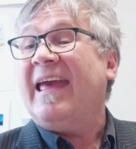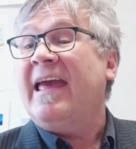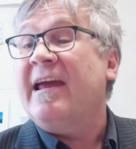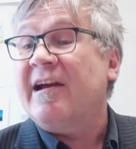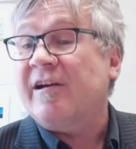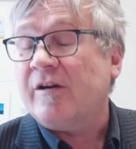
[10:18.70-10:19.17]

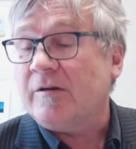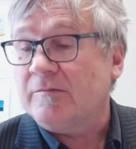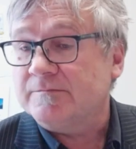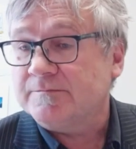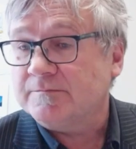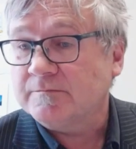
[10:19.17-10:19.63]
air.
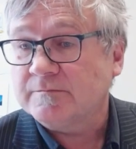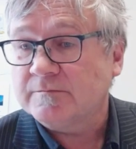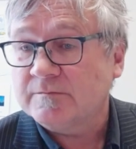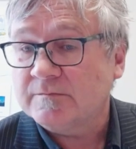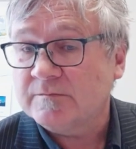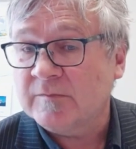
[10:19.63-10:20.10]

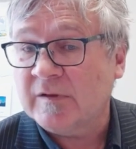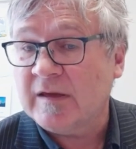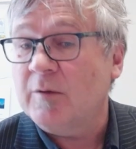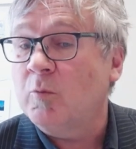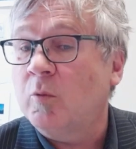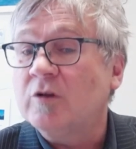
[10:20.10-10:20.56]

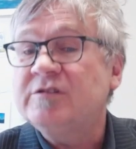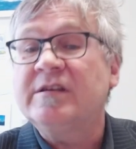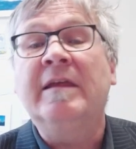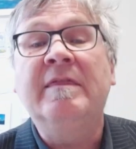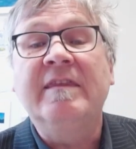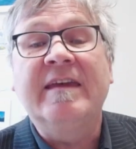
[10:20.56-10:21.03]
Okay,
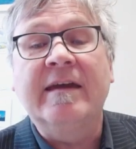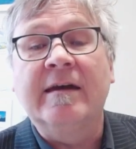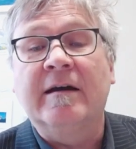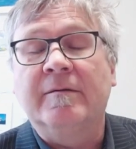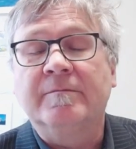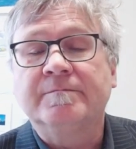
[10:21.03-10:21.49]
what's in the
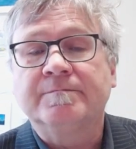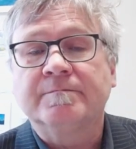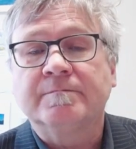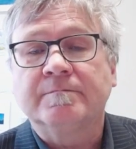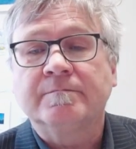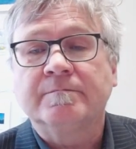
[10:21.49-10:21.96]
air?
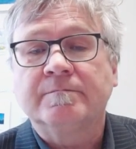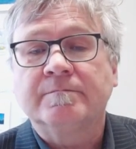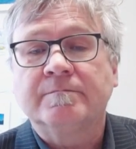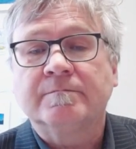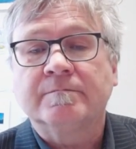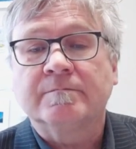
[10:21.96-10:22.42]

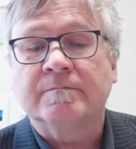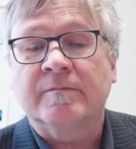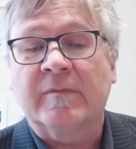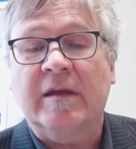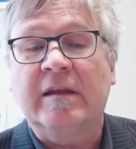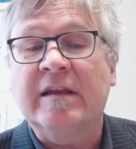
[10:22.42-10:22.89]

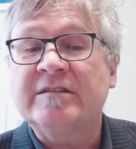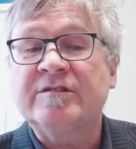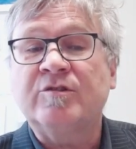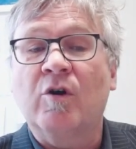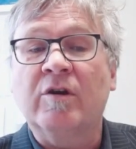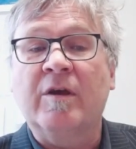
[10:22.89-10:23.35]
Okay,
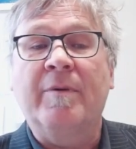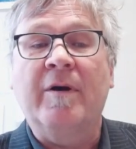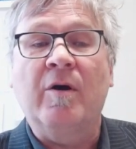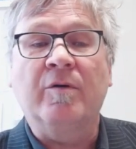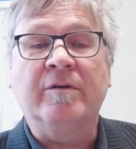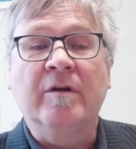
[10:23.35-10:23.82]
let's talk
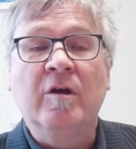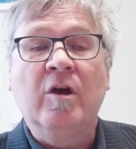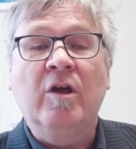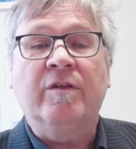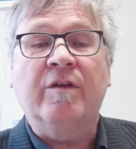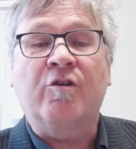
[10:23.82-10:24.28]
about
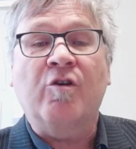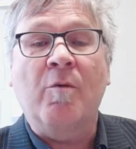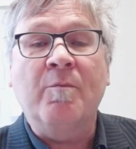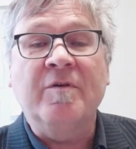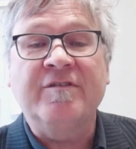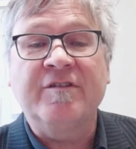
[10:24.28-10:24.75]
the
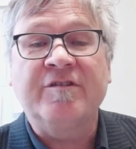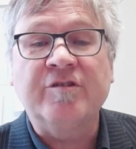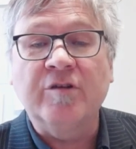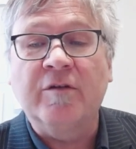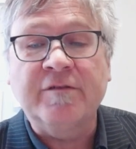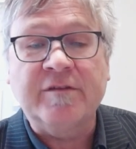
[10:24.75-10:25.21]

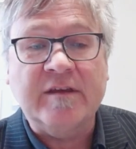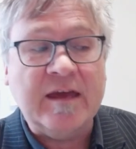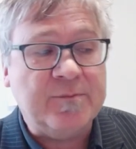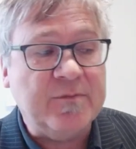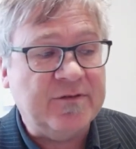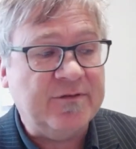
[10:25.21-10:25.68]
composition of the
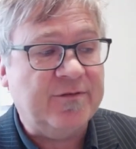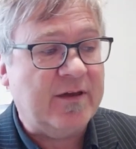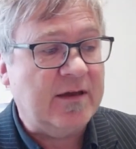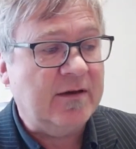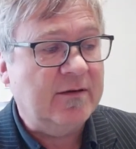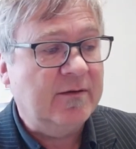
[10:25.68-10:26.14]

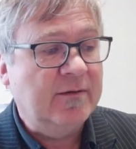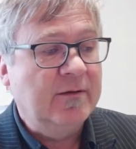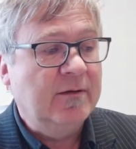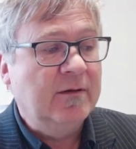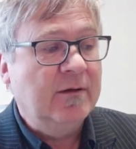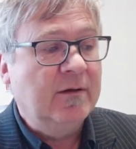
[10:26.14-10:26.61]
atmosphere.
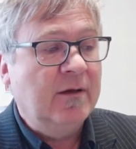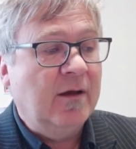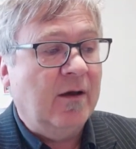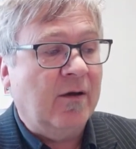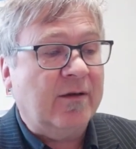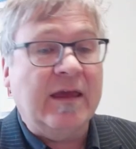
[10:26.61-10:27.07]

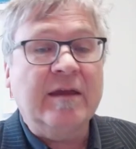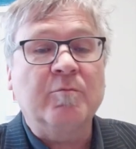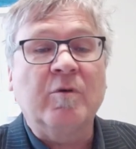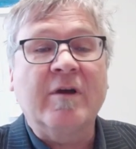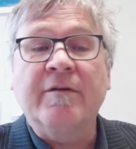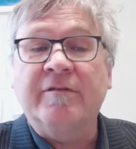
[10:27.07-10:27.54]
Okay,
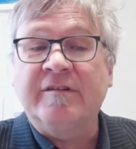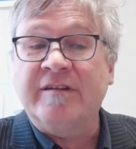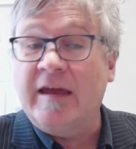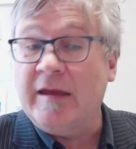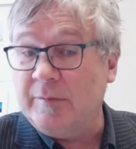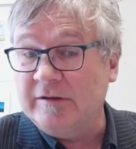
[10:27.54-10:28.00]
and we have a
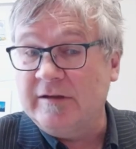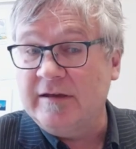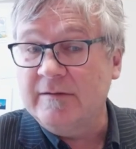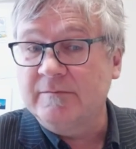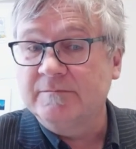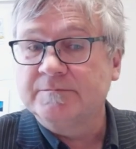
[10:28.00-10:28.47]
table
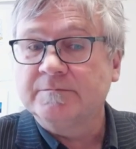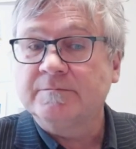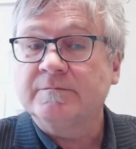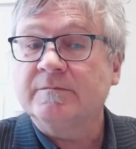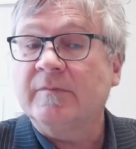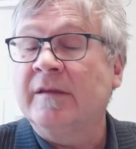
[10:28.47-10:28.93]
here,
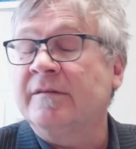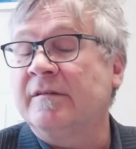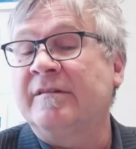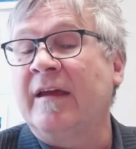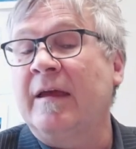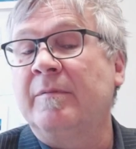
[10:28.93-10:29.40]
and
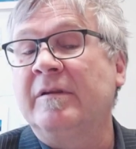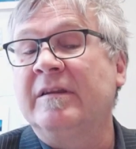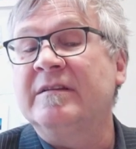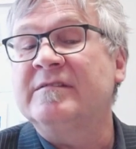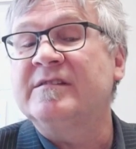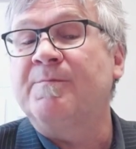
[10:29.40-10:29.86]
the table
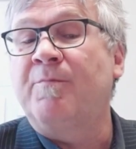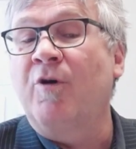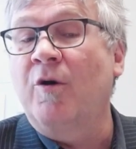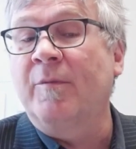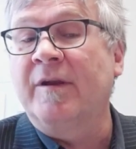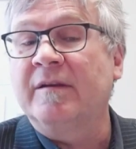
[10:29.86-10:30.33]
lists
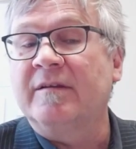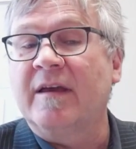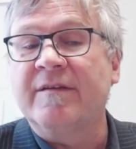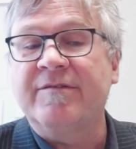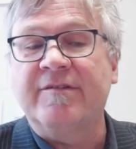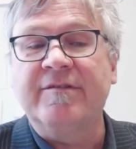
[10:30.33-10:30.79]
permanent
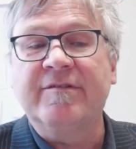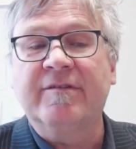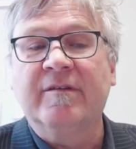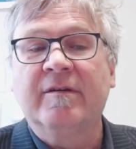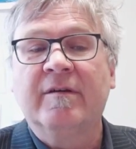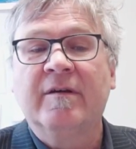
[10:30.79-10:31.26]
gases